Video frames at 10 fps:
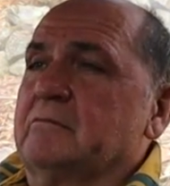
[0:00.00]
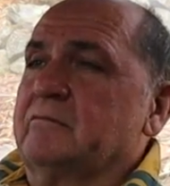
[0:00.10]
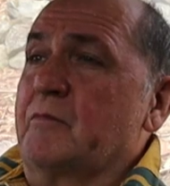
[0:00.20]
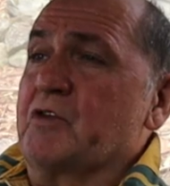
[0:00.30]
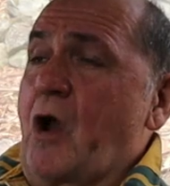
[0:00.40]

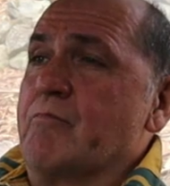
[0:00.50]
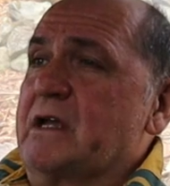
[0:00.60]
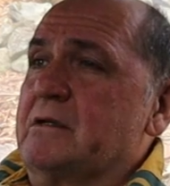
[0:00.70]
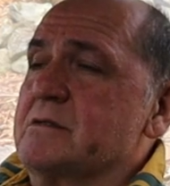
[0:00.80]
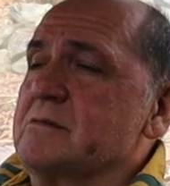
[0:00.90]
from the
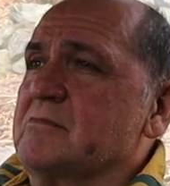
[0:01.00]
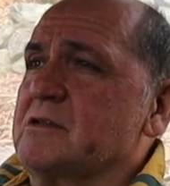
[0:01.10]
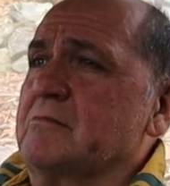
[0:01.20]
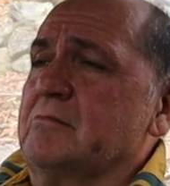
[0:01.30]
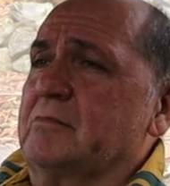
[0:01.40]
comments,
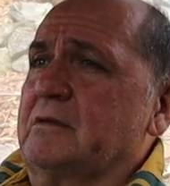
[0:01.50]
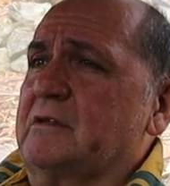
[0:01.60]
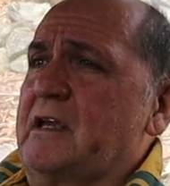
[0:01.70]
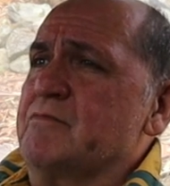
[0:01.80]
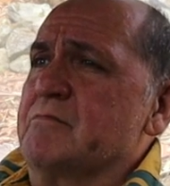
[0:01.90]
so
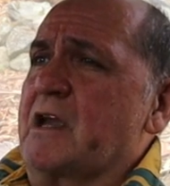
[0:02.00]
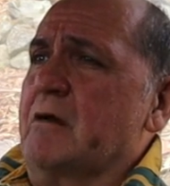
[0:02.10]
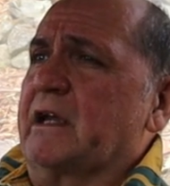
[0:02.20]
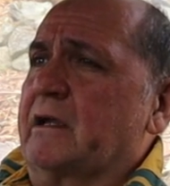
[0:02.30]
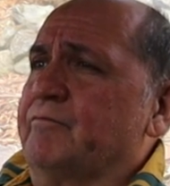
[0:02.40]
keep them
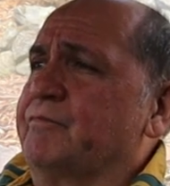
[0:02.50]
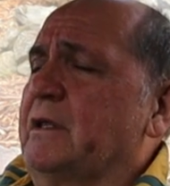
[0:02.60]
coming.